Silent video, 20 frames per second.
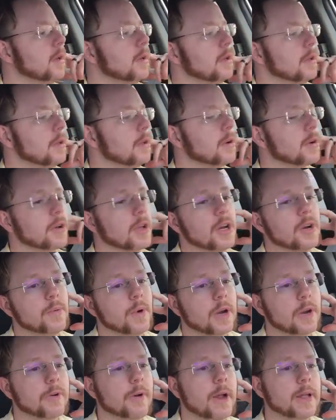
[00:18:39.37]
You're going to
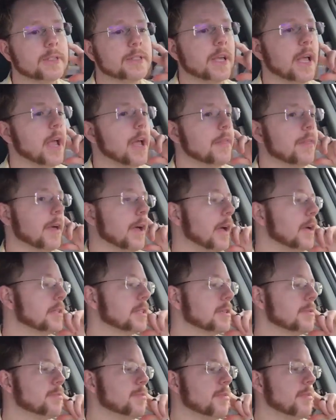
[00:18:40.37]
regret saying
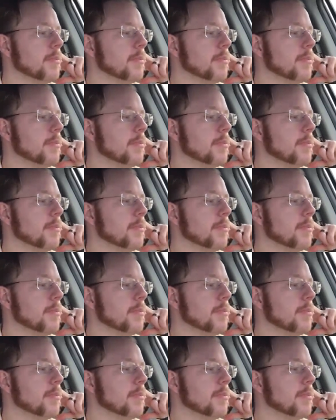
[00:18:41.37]
this.